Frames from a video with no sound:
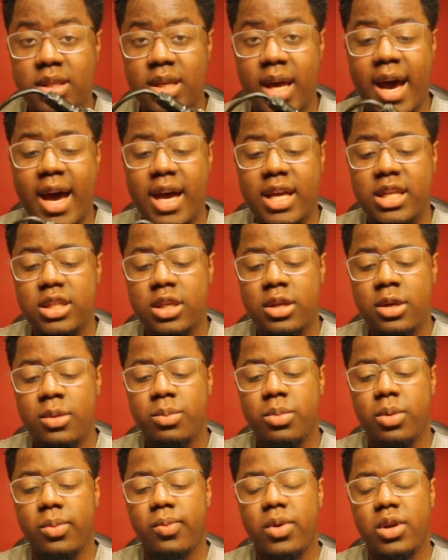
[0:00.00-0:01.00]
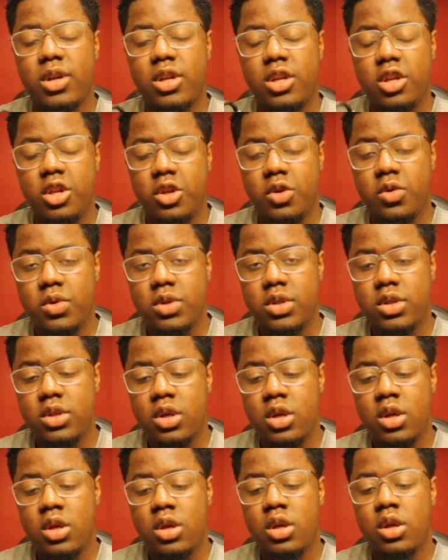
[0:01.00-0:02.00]
size but reduce
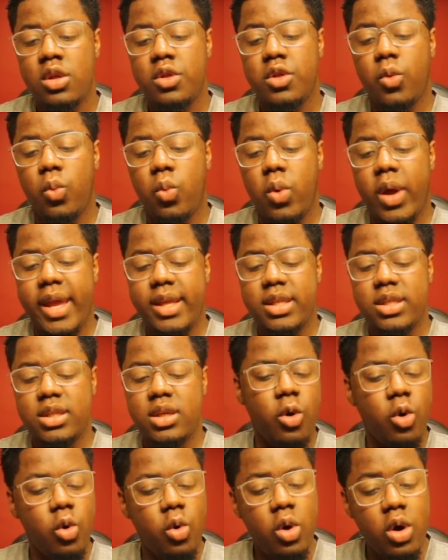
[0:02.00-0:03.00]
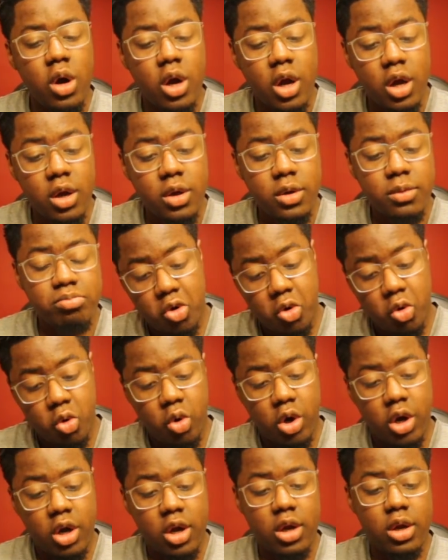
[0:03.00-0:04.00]
the weight, or
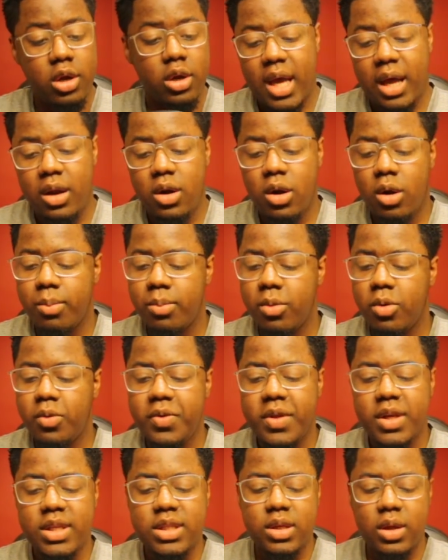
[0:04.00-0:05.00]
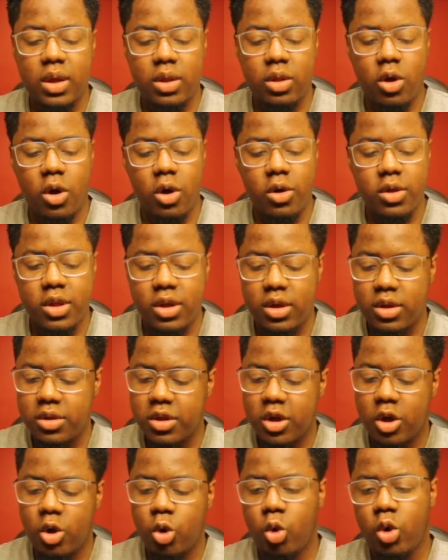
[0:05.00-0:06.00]
I don't know, move this along
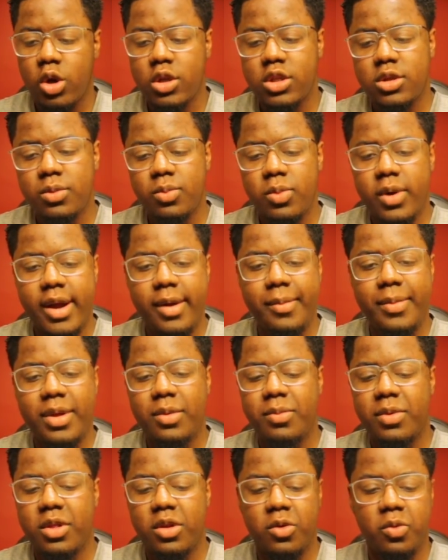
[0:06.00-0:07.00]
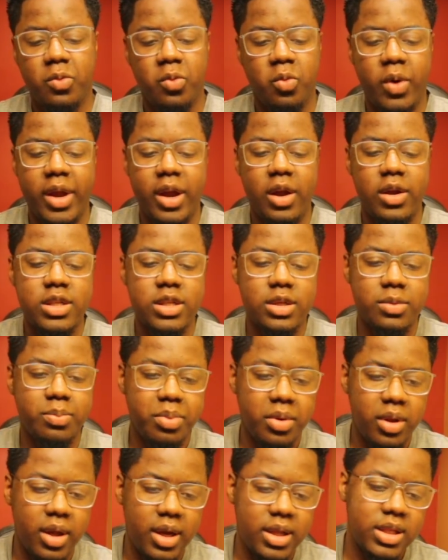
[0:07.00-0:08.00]
the cord somewhere. I mean, it's a little weird to
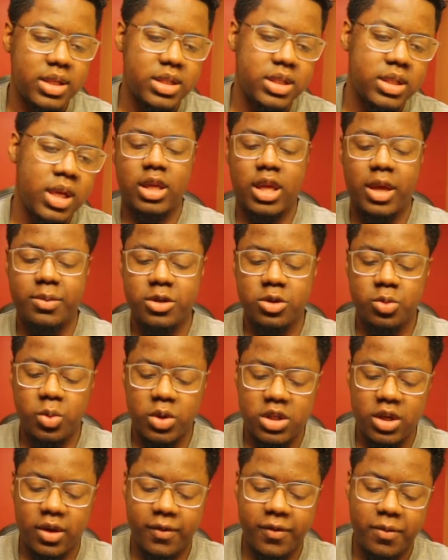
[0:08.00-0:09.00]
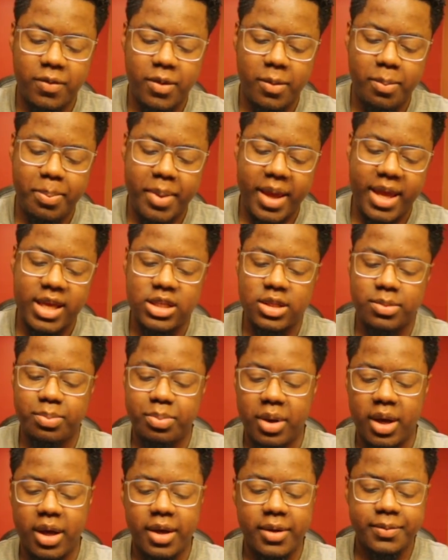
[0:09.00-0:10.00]
plug this, keep switching from the base,
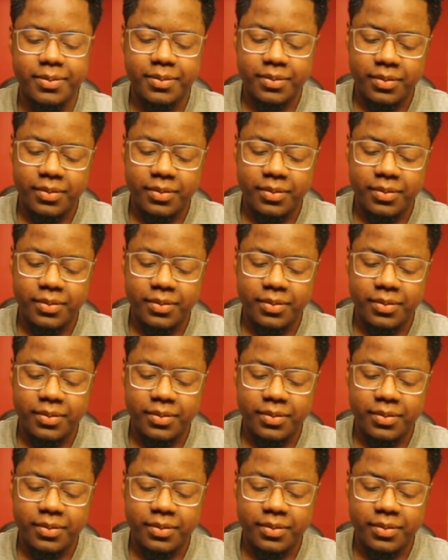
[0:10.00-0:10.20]
but